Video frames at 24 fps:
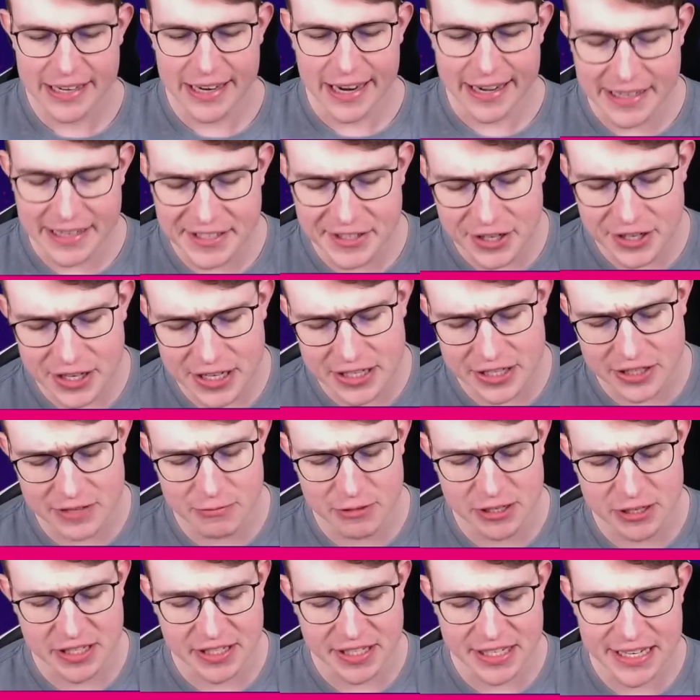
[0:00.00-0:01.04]
and as you guys
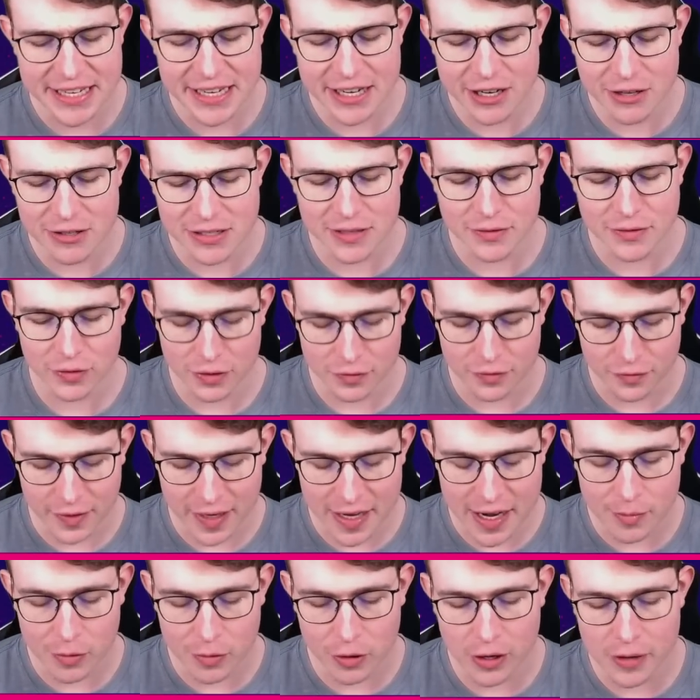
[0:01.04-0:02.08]
will see, he goes in for a
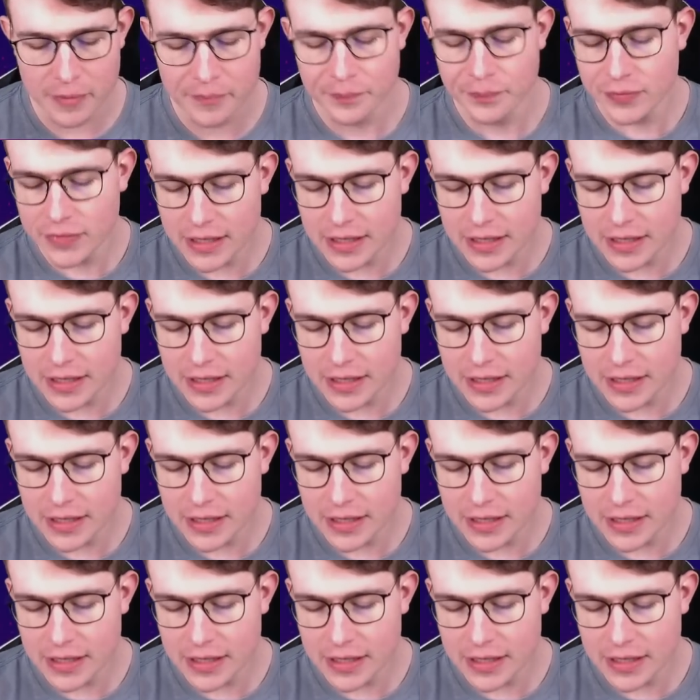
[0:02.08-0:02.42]
Fireball.